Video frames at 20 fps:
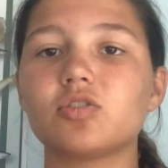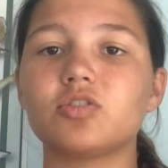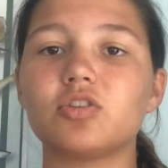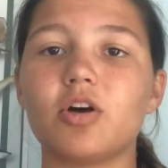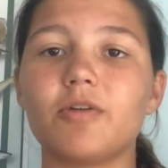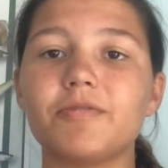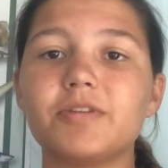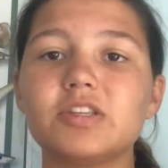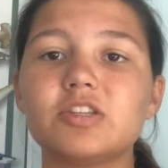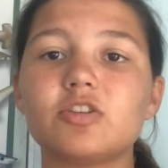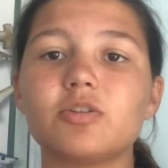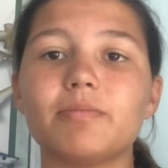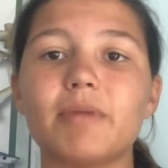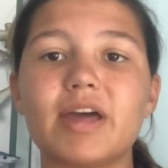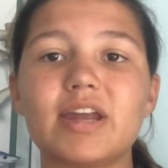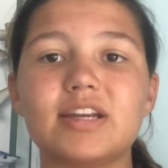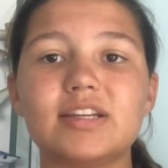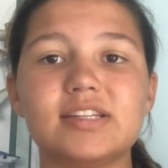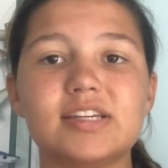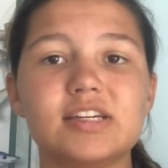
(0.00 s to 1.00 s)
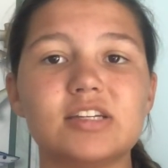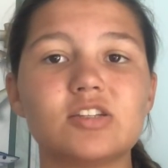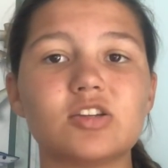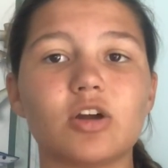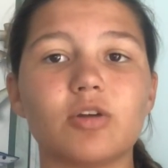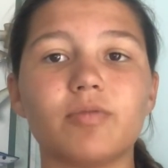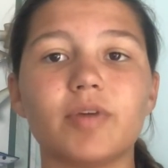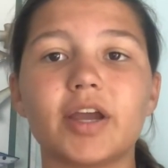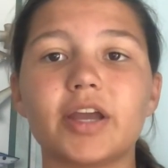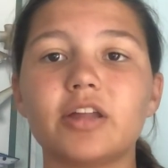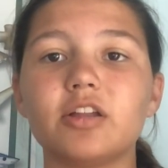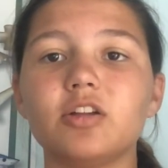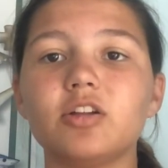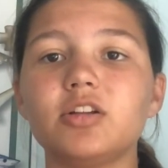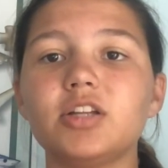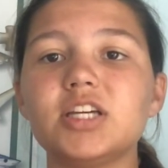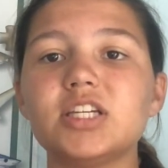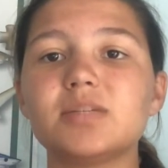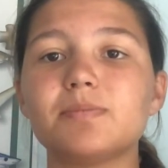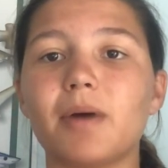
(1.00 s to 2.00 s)
dolphins or manatees are
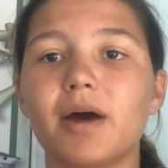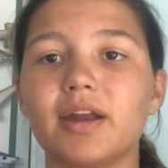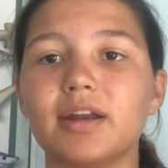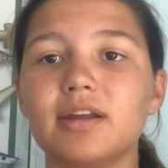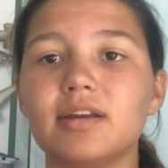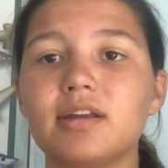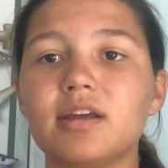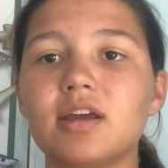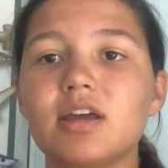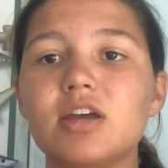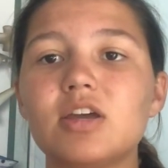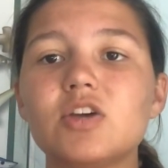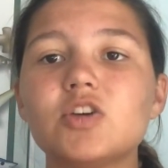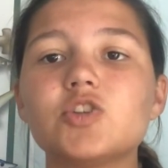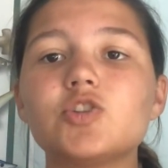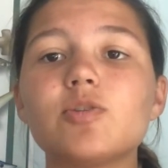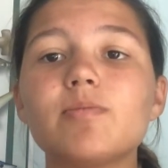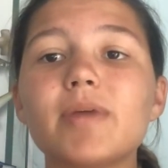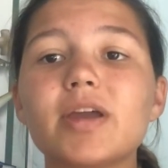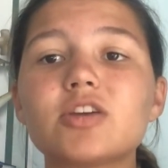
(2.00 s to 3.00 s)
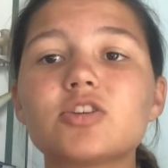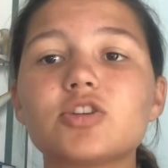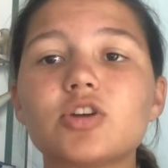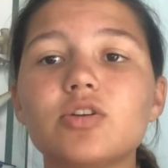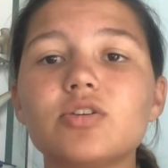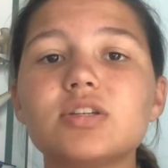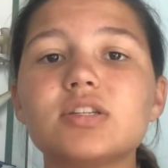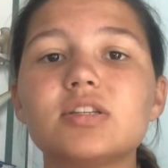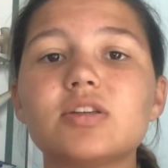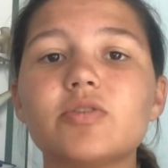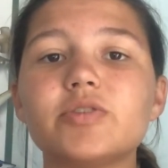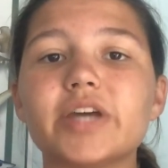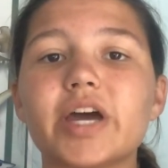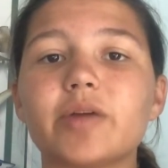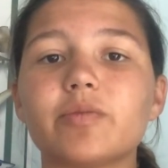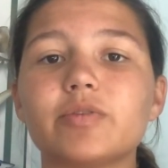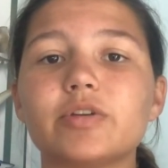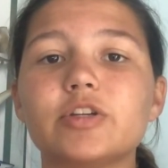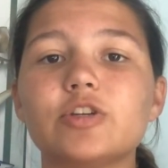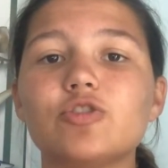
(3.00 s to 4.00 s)
regularly spotted, so make sure to slow
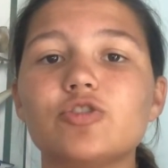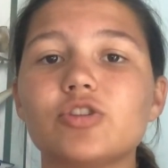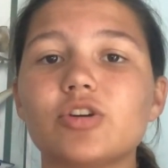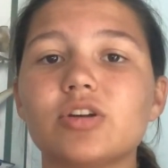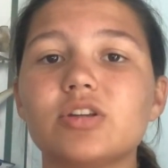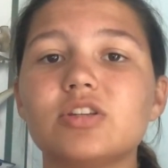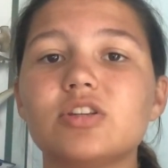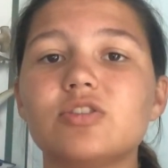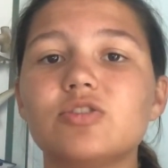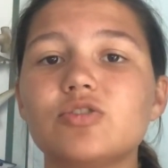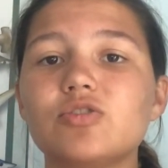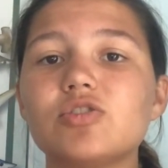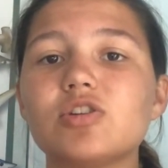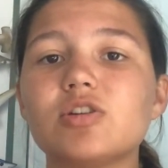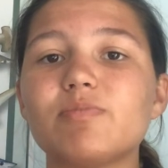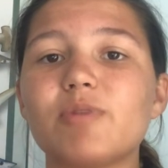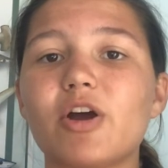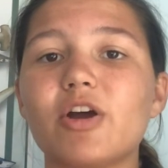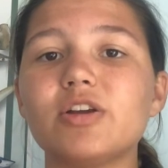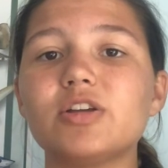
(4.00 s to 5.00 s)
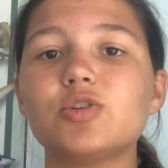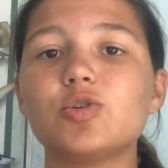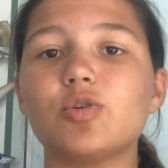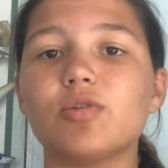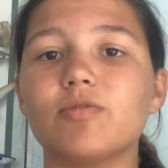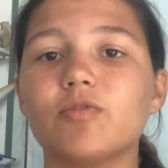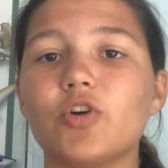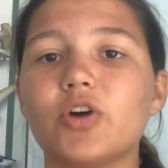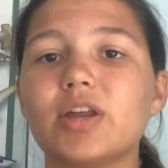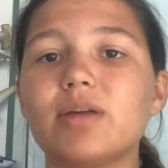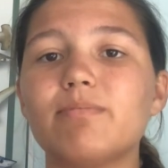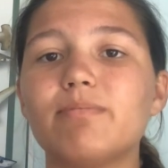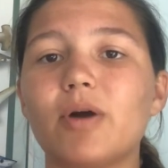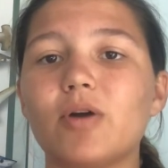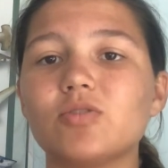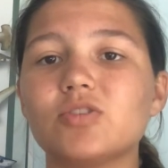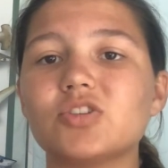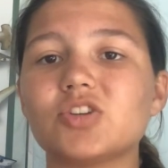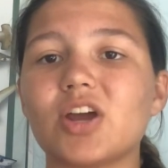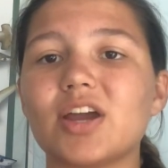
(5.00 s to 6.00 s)
down when you should to do your part to avoid a
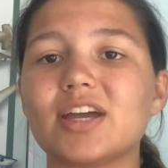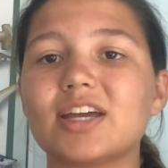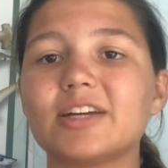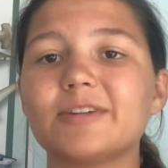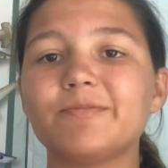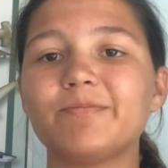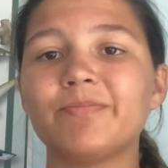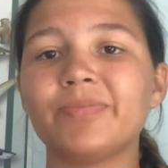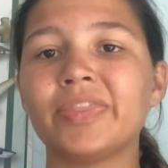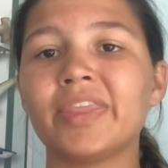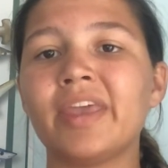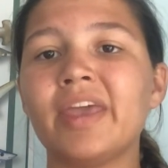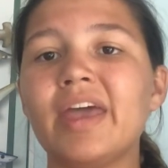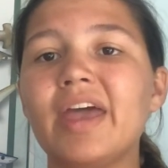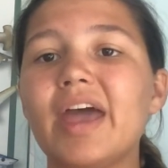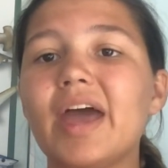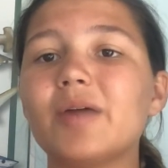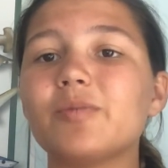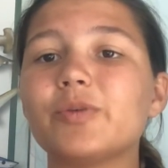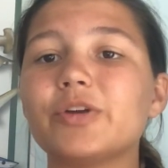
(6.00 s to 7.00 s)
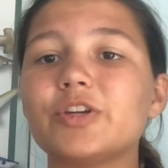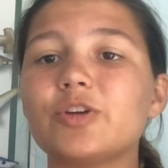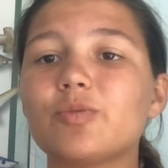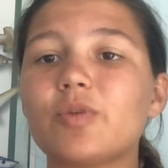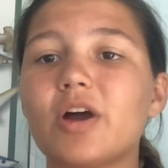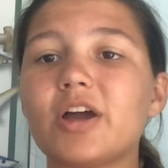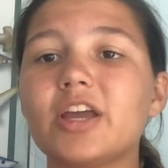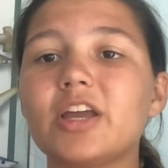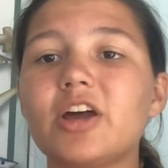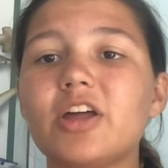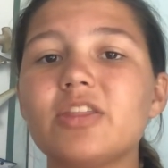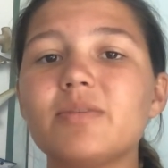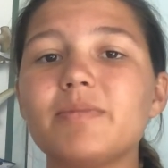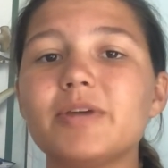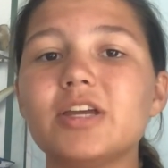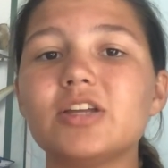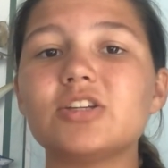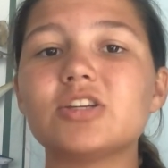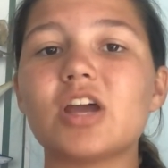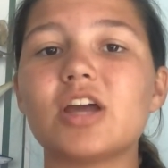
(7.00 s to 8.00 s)
boat strike. And when you're walking on the
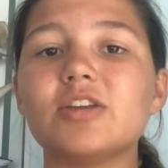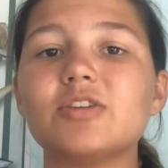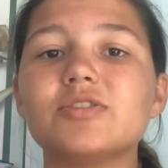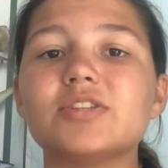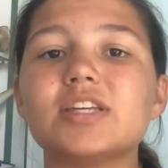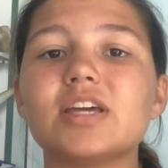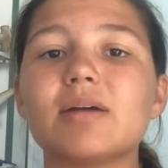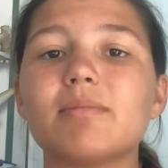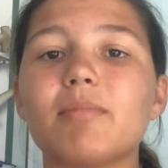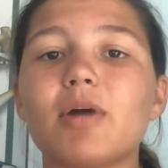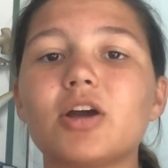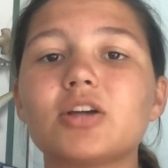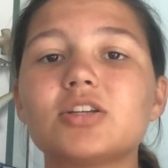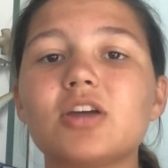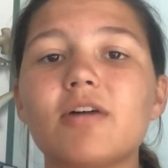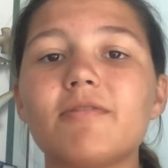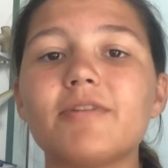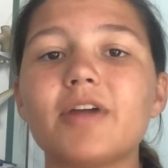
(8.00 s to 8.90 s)
beach and you see a marked off